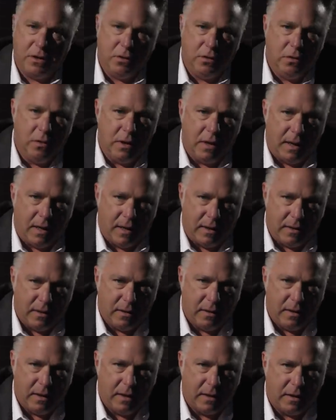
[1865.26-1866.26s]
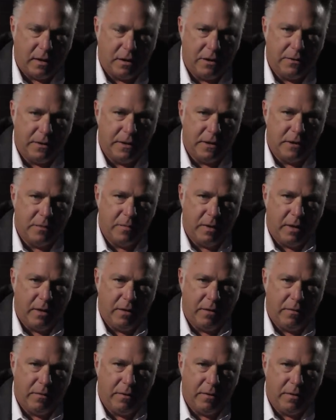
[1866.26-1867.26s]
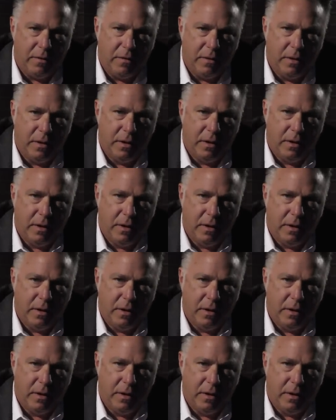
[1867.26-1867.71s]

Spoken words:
gulag that country has been through,